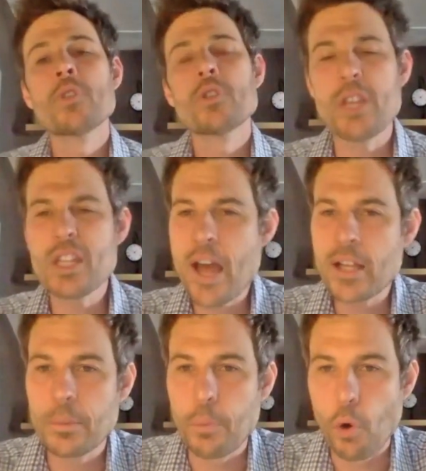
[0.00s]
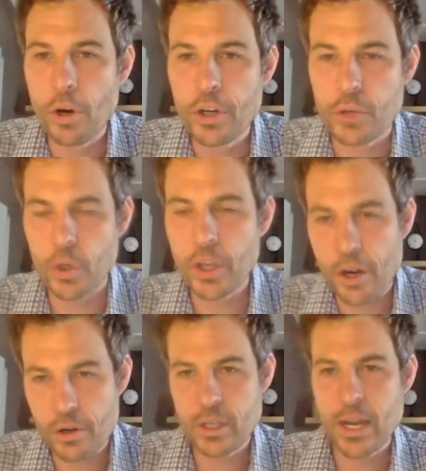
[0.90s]
So I think that's important to really
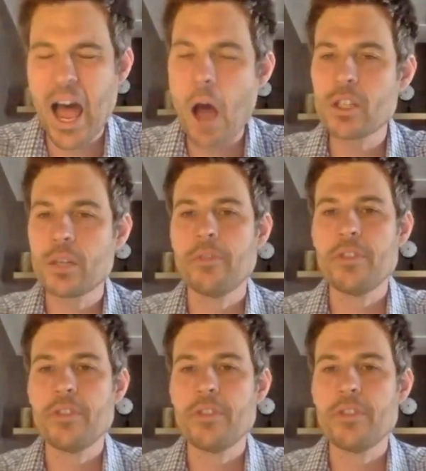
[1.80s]
understand how some